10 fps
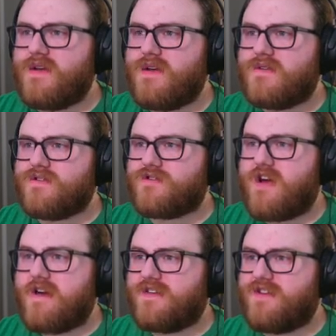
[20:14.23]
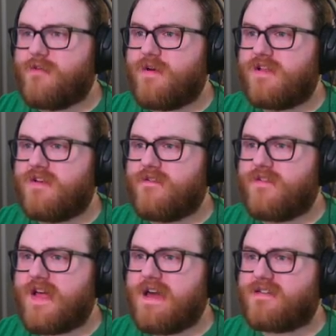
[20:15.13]
Just drive into the pillar of
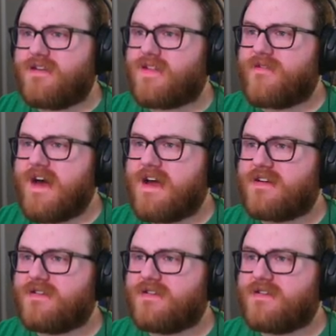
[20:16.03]
light. It's fine.